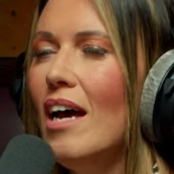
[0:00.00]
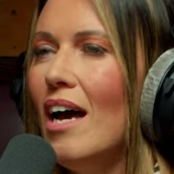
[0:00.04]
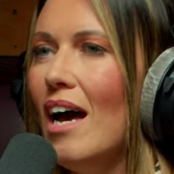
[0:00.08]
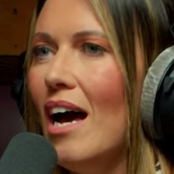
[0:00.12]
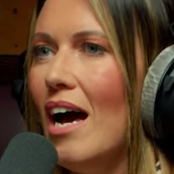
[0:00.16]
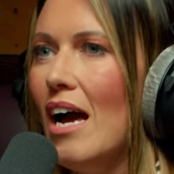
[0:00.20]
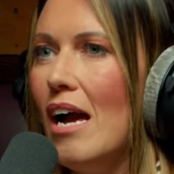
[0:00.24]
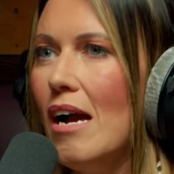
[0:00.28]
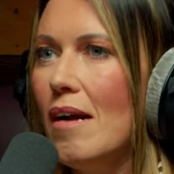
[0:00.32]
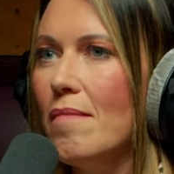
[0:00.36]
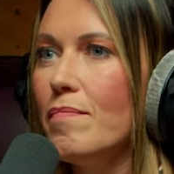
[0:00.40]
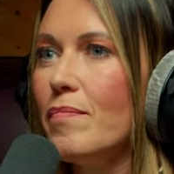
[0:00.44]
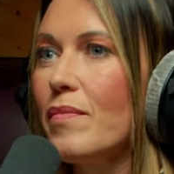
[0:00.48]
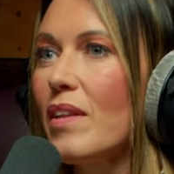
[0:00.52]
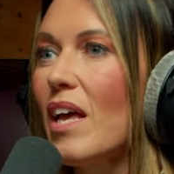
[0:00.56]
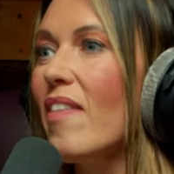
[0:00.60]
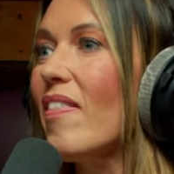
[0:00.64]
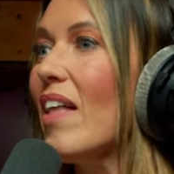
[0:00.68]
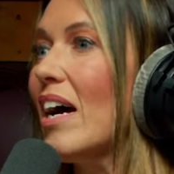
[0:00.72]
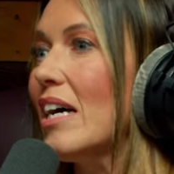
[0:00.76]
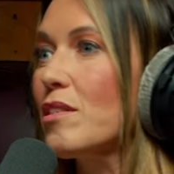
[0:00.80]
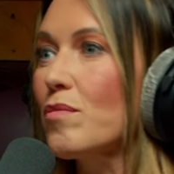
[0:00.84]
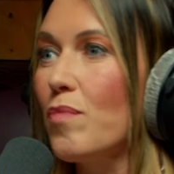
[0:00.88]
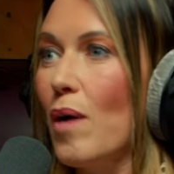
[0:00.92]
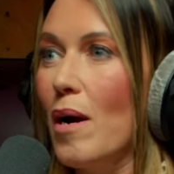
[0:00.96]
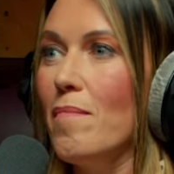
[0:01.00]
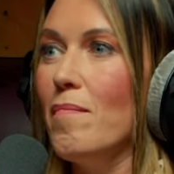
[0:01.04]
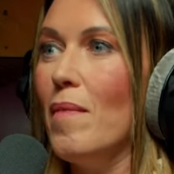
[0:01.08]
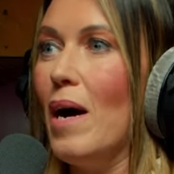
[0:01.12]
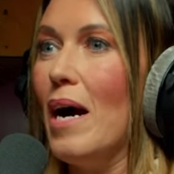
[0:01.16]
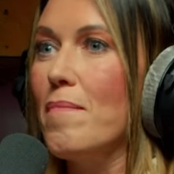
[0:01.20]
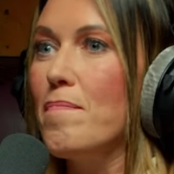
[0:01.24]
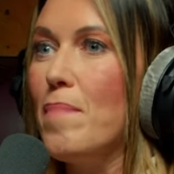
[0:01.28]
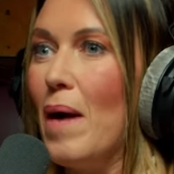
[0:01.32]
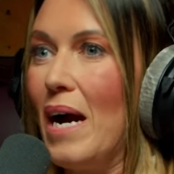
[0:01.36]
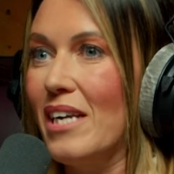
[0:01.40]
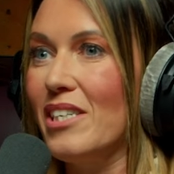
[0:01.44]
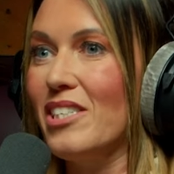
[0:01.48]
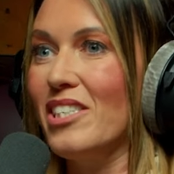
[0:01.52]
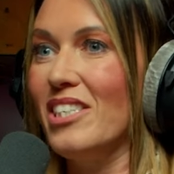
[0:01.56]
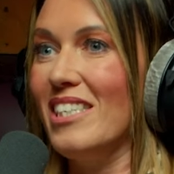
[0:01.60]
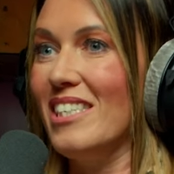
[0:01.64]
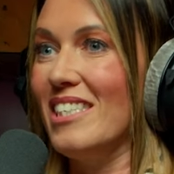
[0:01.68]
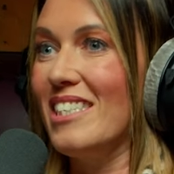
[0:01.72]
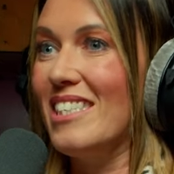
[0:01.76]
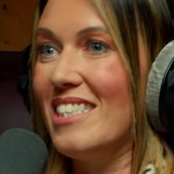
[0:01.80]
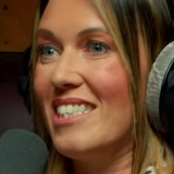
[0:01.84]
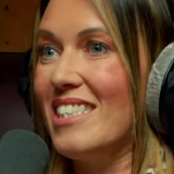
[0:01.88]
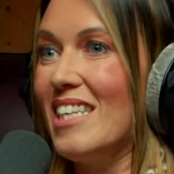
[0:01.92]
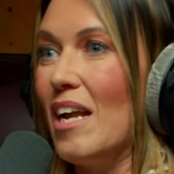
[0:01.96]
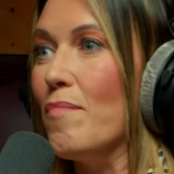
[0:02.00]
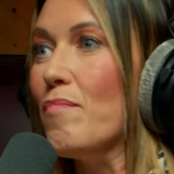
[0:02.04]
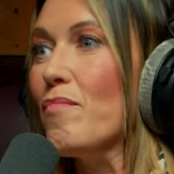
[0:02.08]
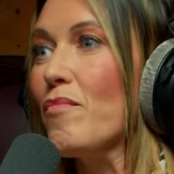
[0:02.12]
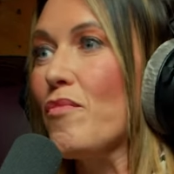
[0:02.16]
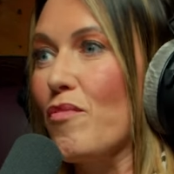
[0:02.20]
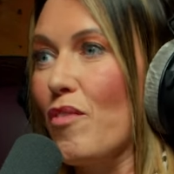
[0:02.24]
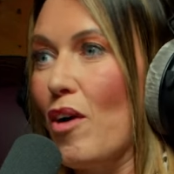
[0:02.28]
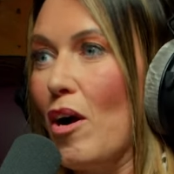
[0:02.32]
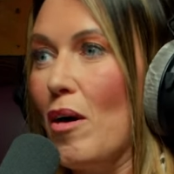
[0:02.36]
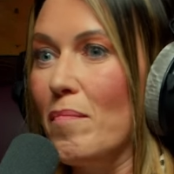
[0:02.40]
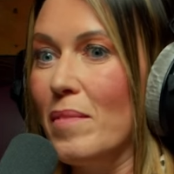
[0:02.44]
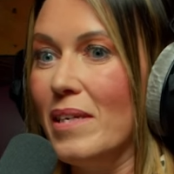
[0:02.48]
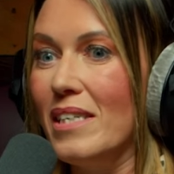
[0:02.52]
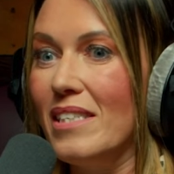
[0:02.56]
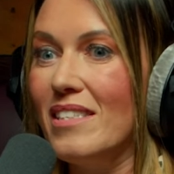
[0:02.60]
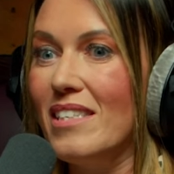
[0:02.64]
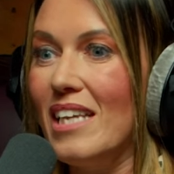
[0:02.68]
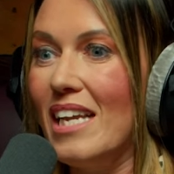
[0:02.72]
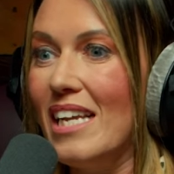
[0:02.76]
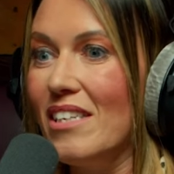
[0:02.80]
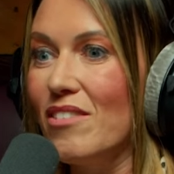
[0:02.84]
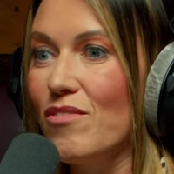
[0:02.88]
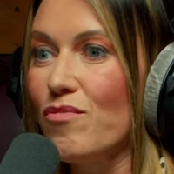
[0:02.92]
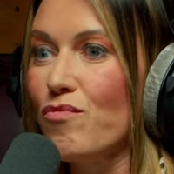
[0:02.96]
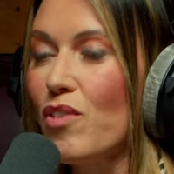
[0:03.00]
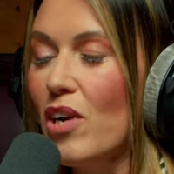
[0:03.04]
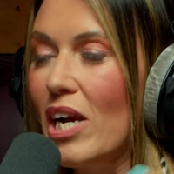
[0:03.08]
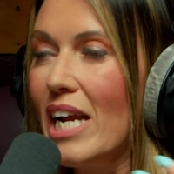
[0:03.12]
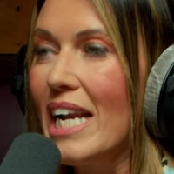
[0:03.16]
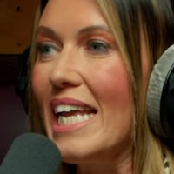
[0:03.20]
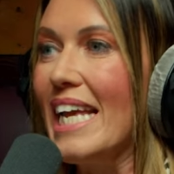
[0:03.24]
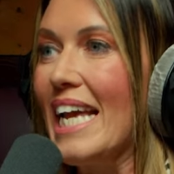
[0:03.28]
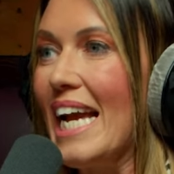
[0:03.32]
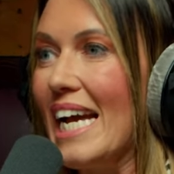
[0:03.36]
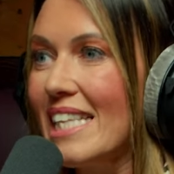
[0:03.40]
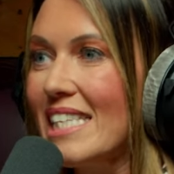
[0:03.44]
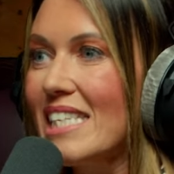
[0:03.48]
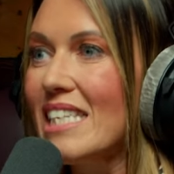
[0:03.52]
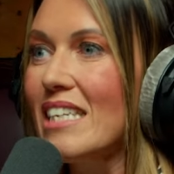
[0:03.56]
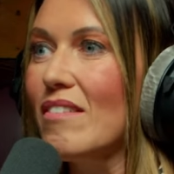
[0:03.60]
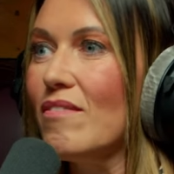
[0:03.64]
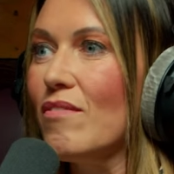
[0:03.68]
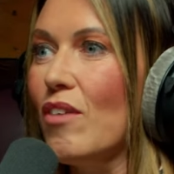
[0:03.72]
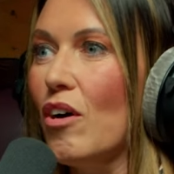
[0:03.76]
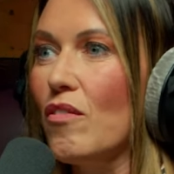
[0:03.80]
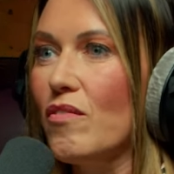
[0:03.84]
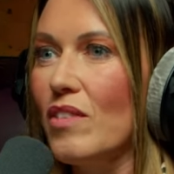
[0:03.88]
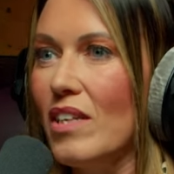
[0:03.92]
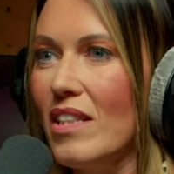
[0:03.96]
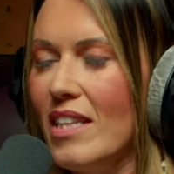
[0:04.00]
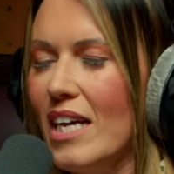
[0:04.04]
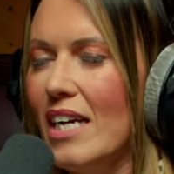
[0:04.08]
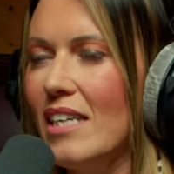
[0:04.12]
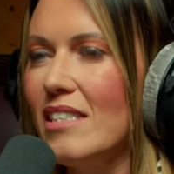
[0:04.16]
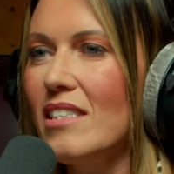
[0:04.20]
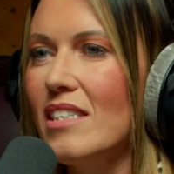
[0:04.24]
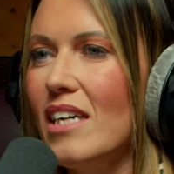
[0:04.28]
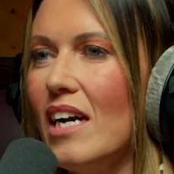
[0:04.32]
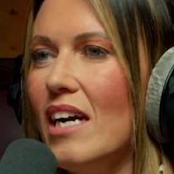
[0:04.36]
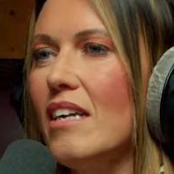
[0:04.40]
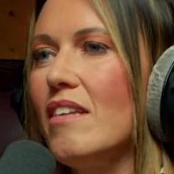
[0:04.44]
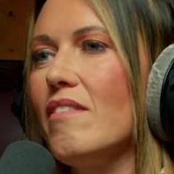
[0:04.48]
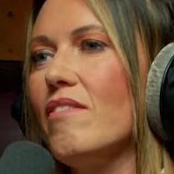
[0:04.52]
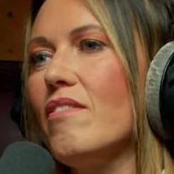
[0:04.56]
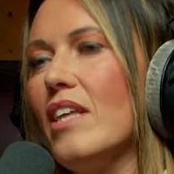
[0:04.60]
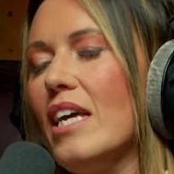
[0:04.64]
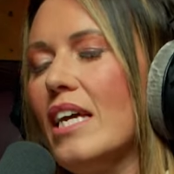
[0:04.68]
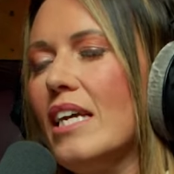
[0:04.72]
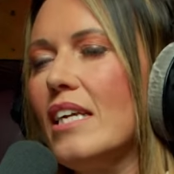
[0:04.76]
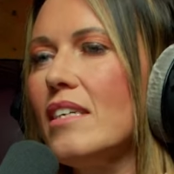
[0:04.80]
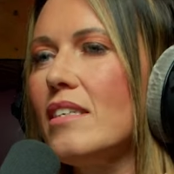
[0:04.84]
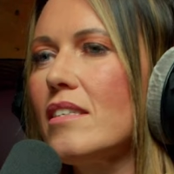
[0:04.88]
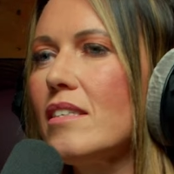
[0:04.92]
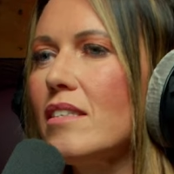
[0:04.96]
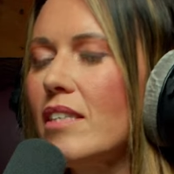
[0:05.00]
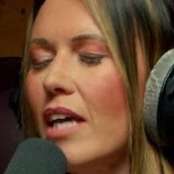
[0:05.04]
And that's where my passion has stemmed from, is really getting involved in that side of things.